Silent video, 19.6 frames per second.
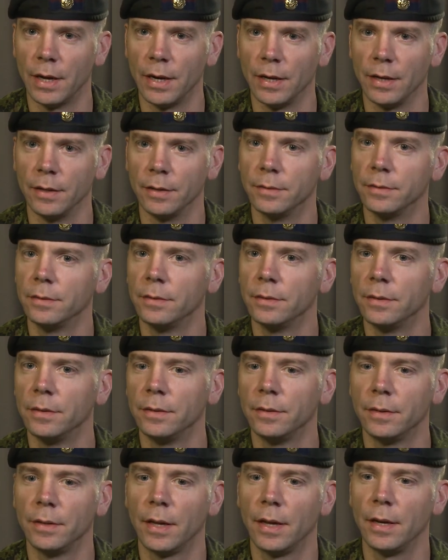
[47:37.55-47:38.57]

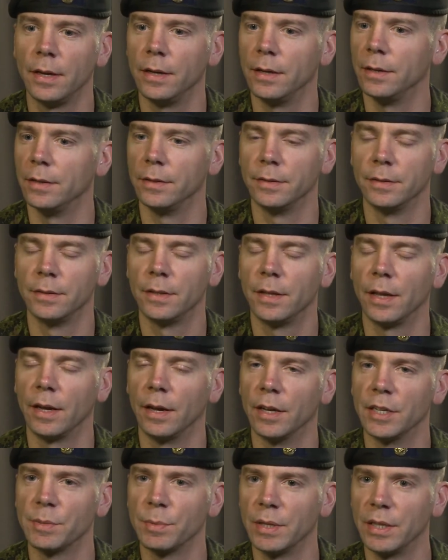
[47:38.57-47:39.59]
anything
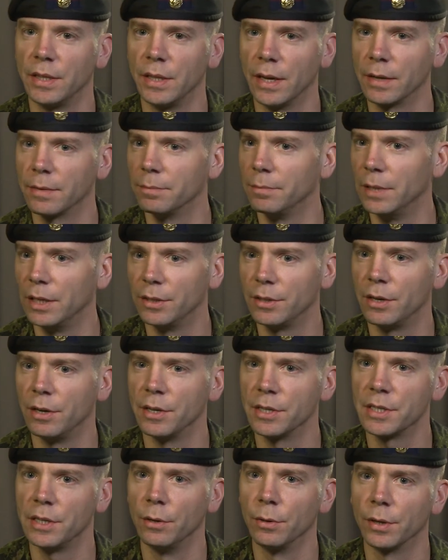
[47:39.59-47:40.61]
else with like
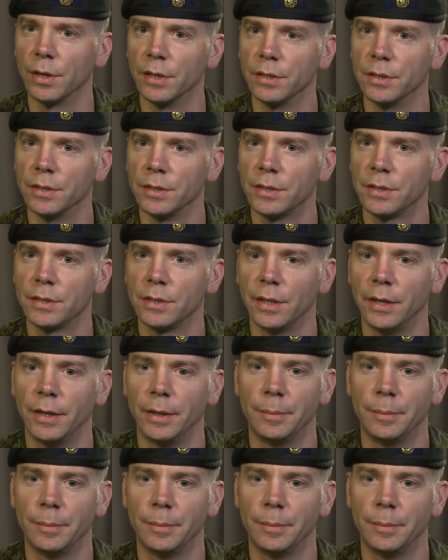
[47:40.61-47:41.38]
military slogans.